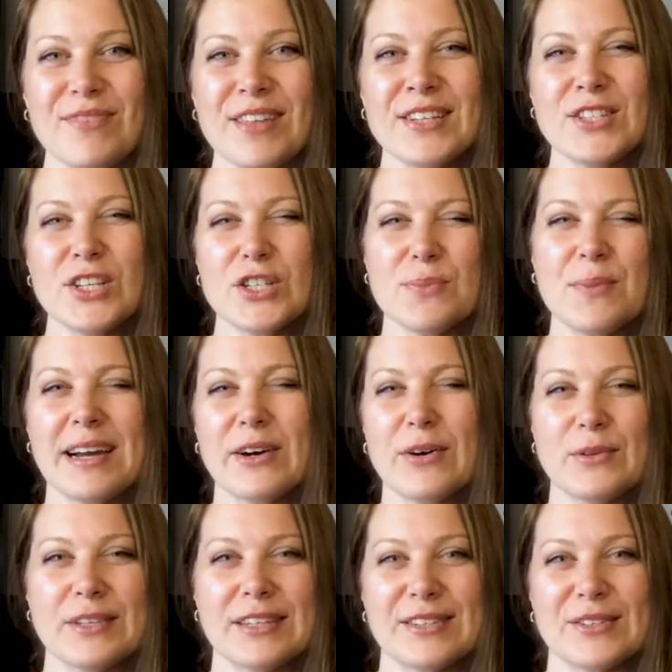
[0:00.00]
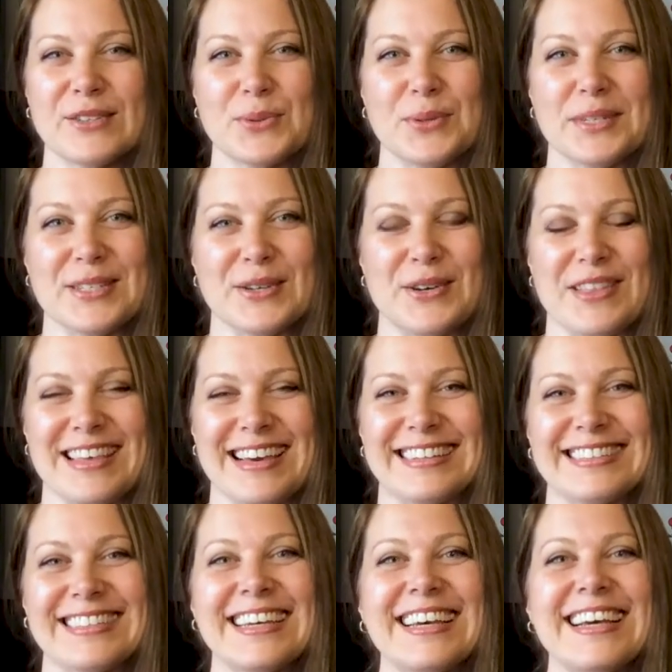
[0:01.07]
So it's my own little twist on
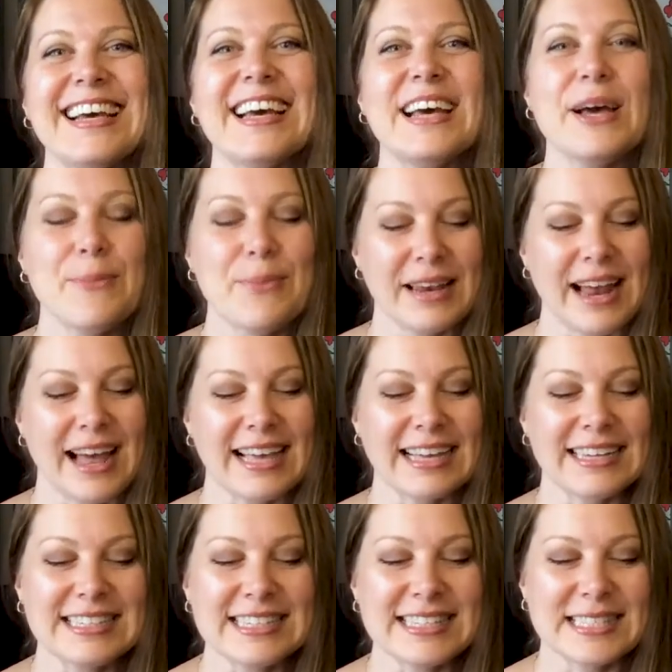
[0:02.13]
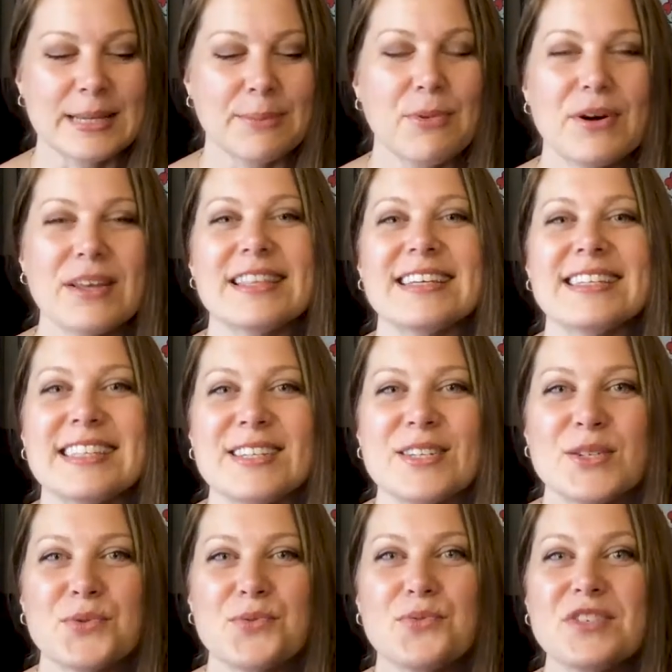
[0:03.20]
that. But I get to sip on this and
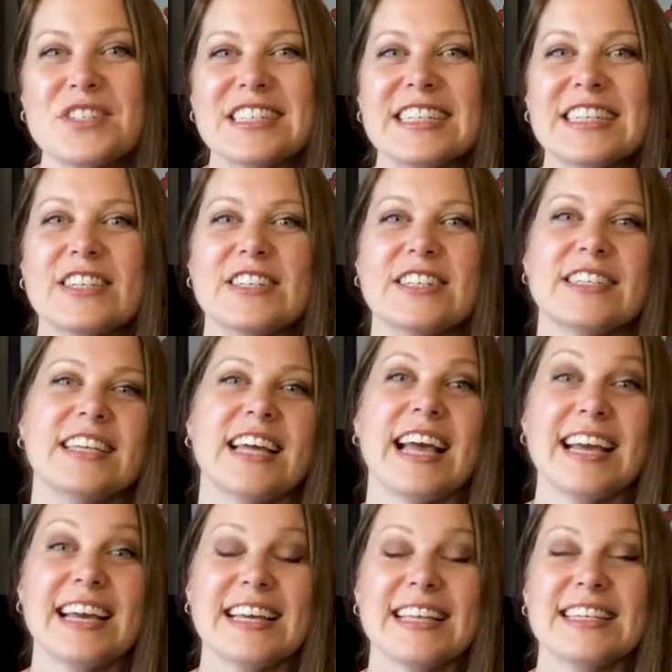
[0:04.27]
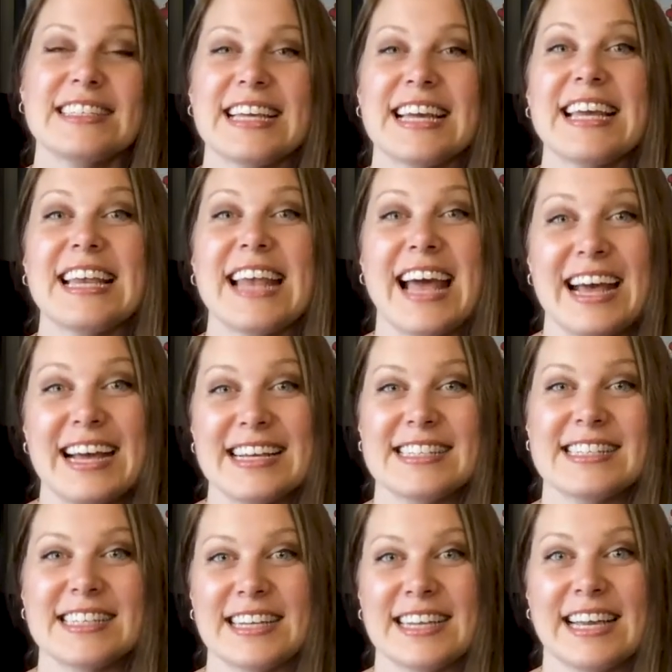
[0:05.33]
it's really good. And it
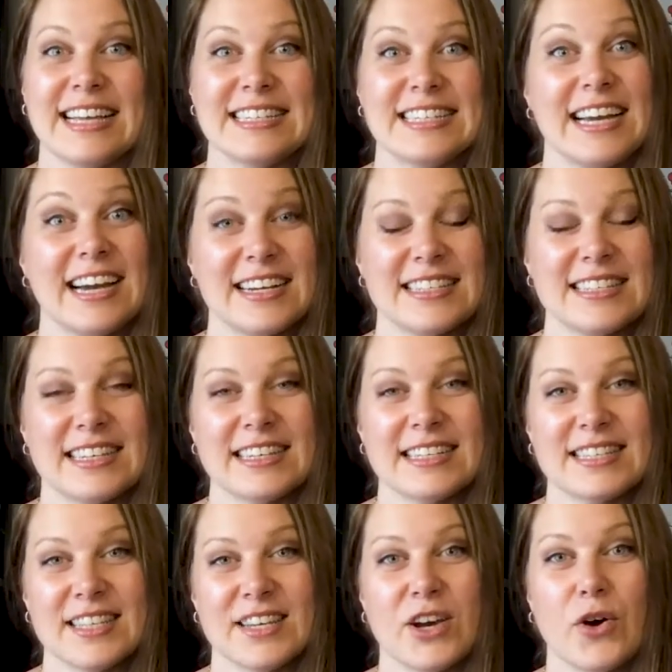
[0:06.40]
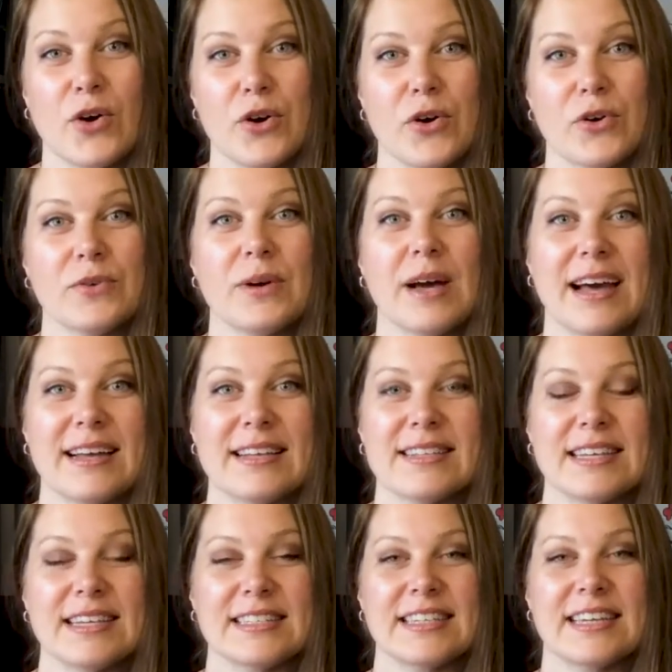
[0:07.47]
has antioxidants. The cocoa has
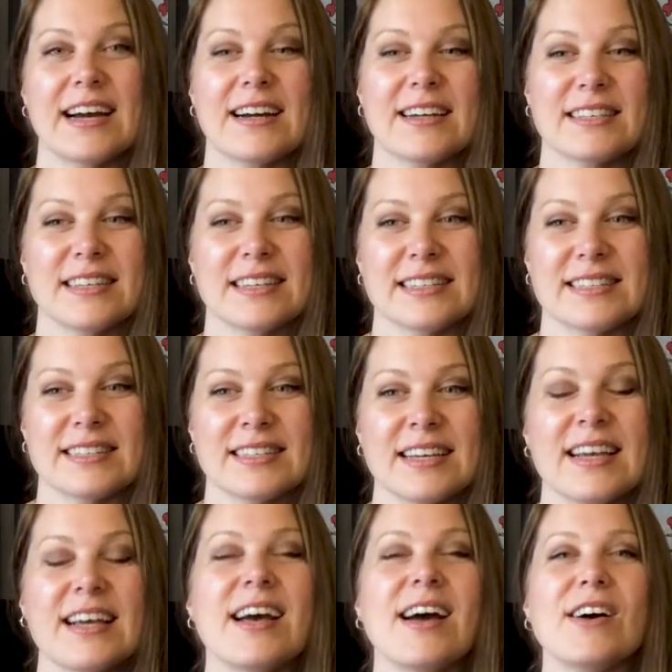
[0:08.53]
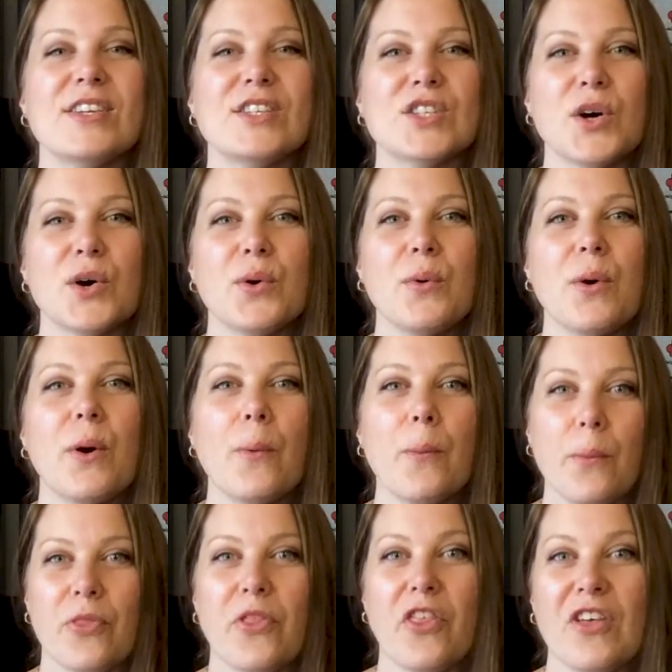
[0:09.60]
antioxidants. So
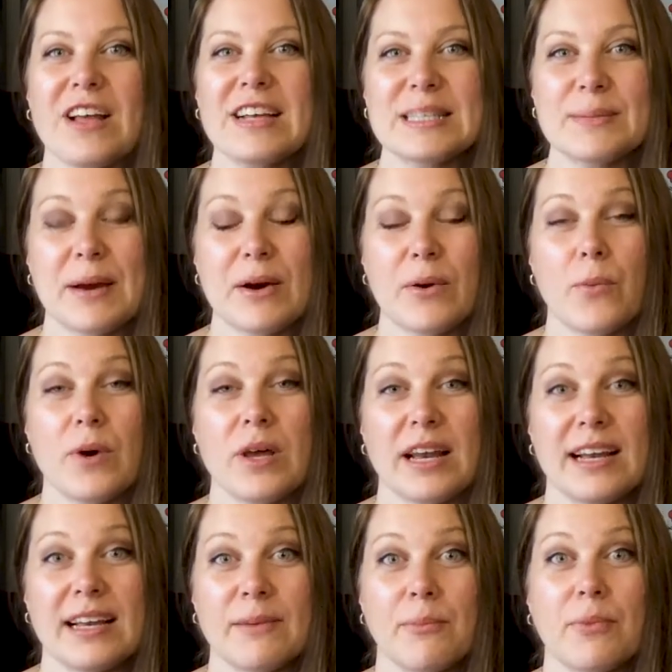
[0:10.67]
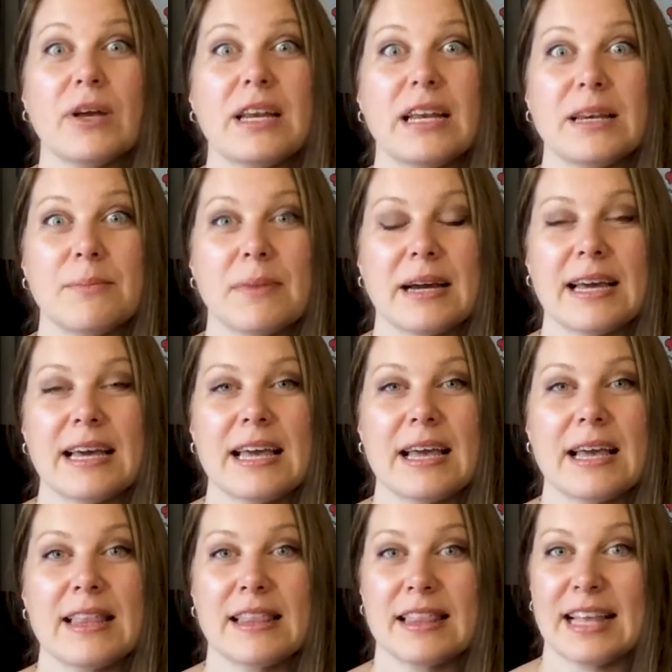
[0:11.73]
the things about what I put in my,
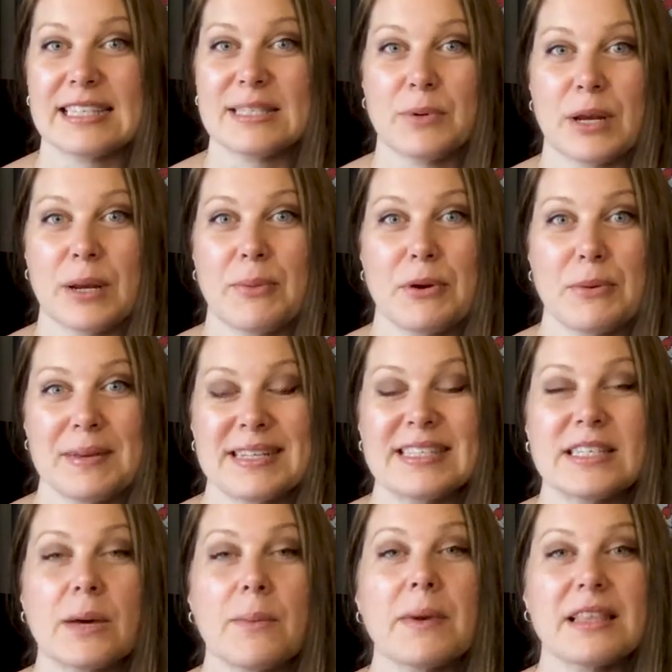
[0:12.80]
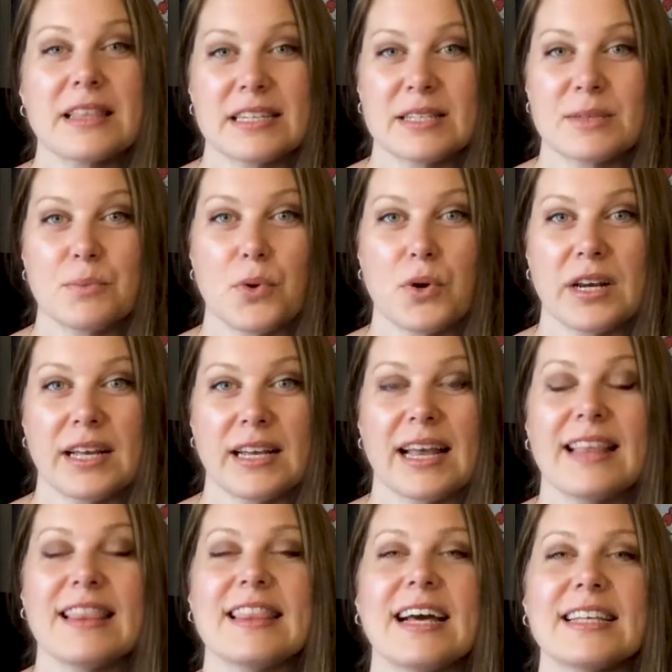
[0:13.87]
that's what I put in my stomach this morning.
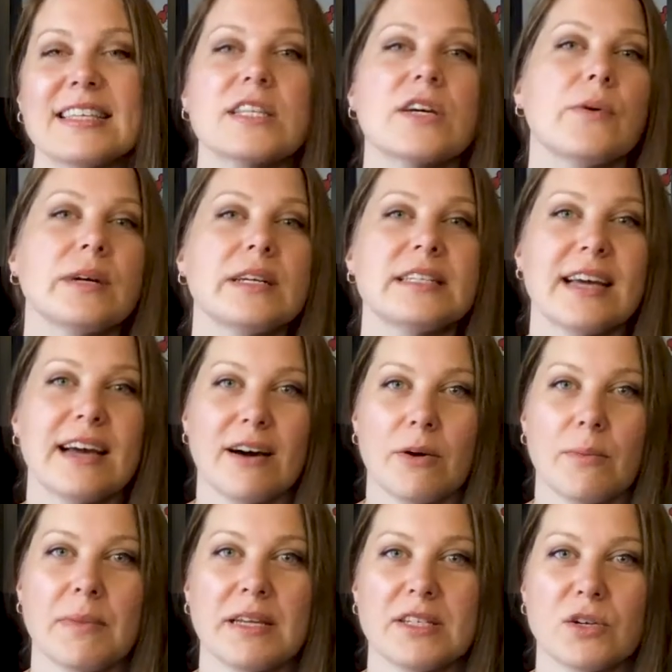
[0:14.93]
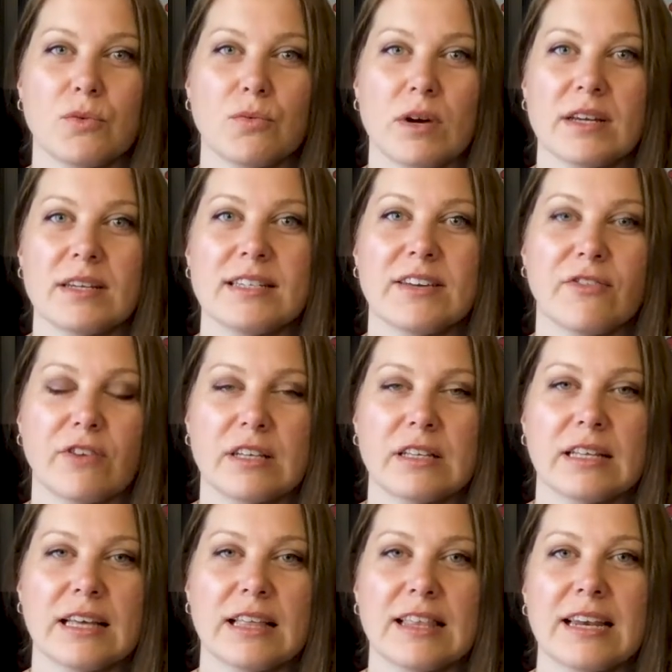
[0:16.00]
And that's going to help me to run
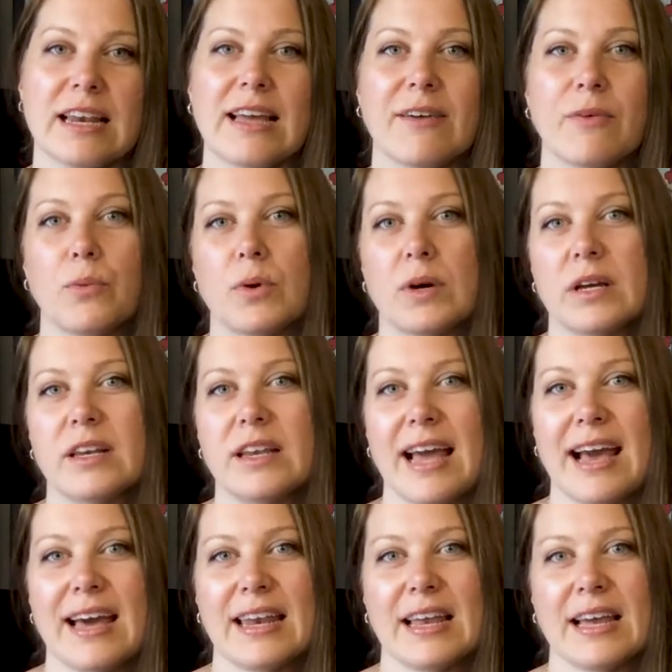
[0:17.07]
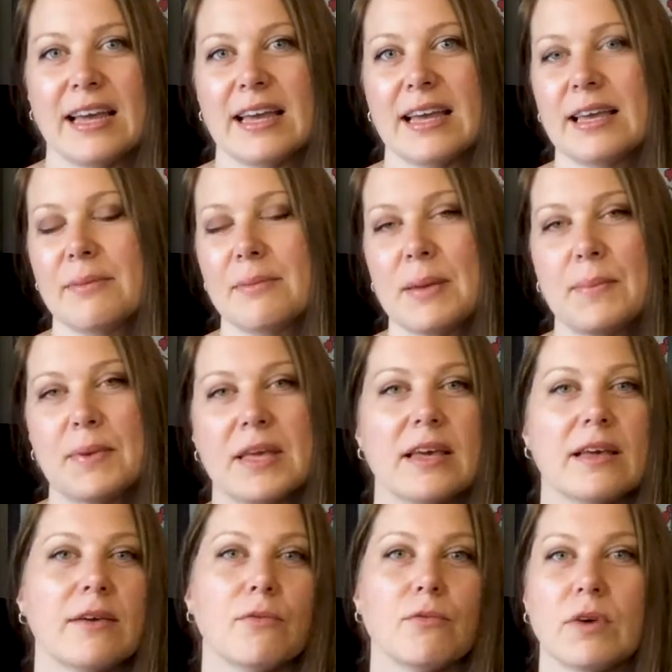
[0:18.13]
differently than I would had I
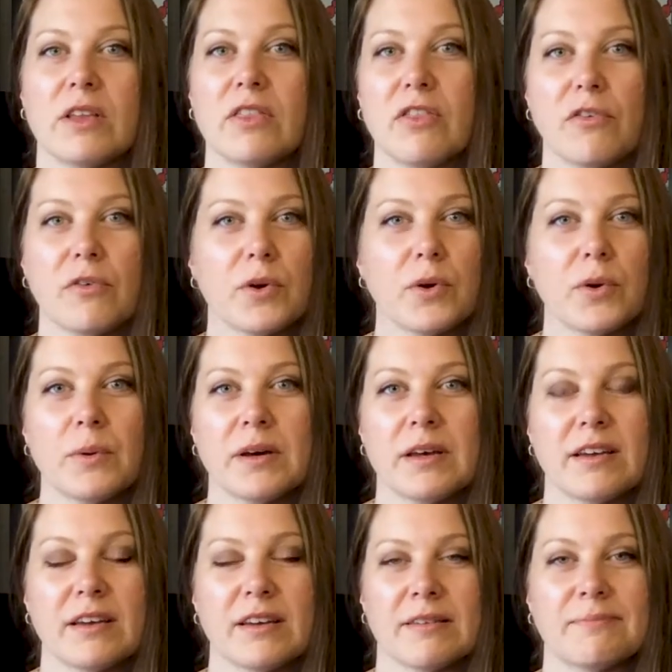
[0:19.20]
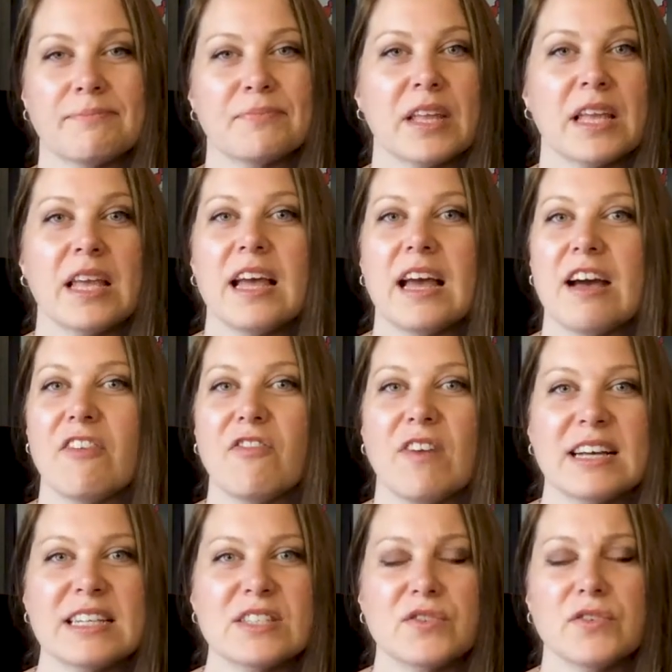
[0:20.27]
maybe run through a
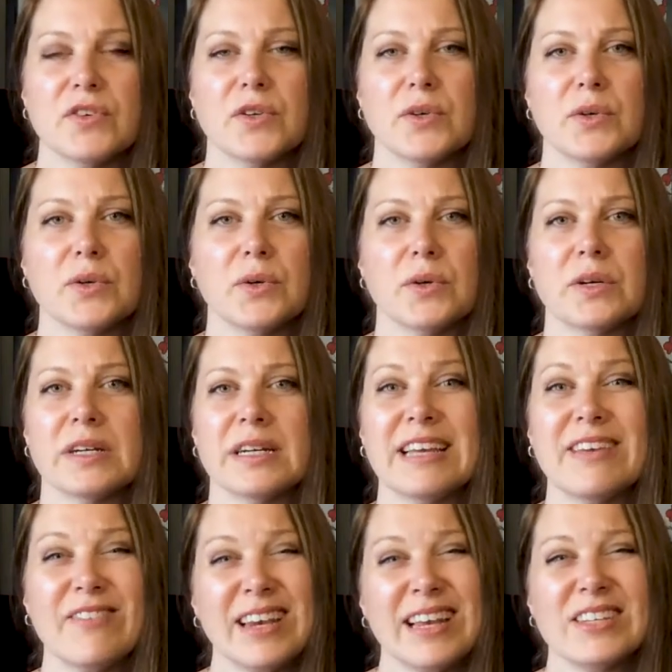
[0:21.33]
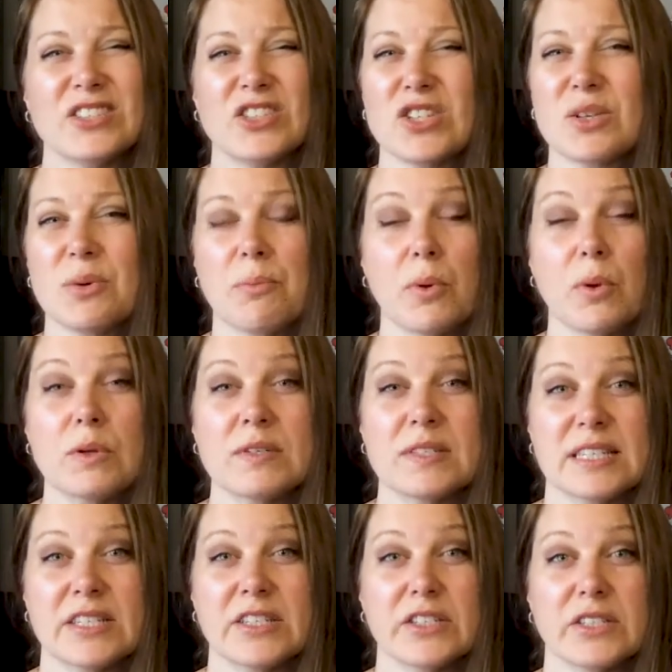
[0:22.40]
fast food or even just a bowl of
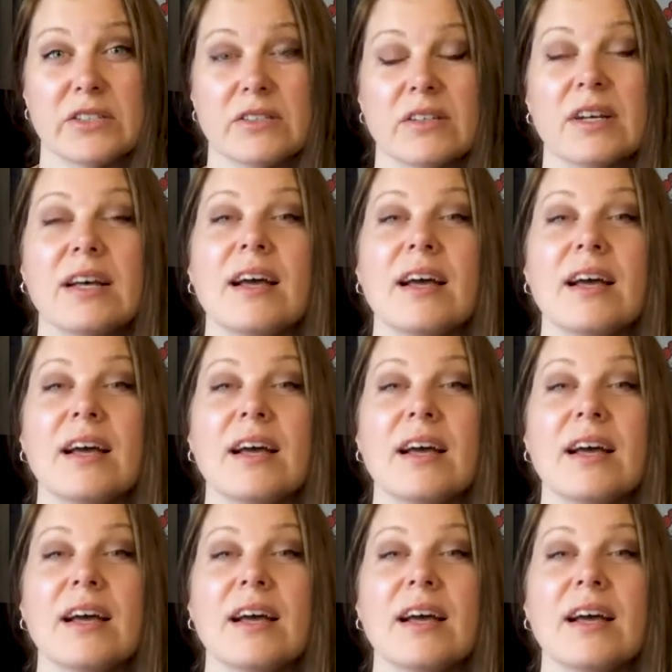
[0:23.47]
cereal.